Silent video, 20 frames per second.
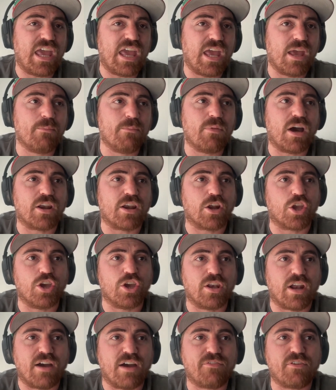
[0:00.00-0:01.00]
him on a
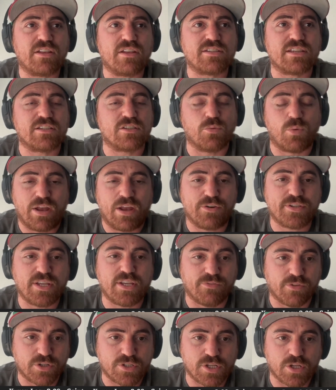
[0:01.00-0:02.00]
good offense as the wide
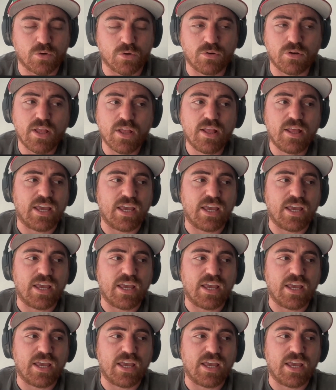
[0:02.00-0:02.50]
receiver 2